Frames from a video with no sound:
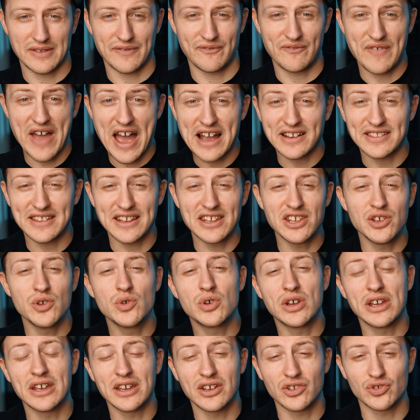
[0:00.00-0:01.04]
fact that you
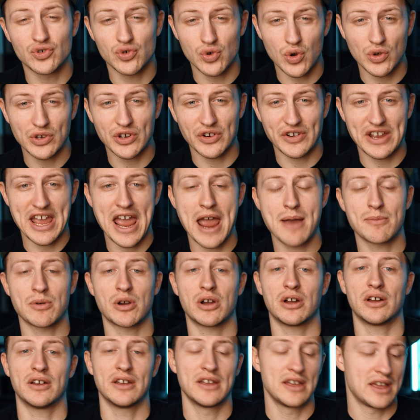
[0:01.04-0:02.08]
can control your
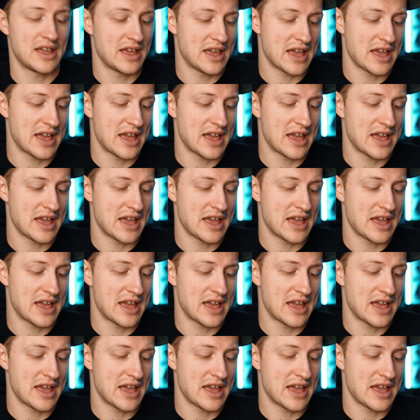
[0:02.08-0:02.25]
camera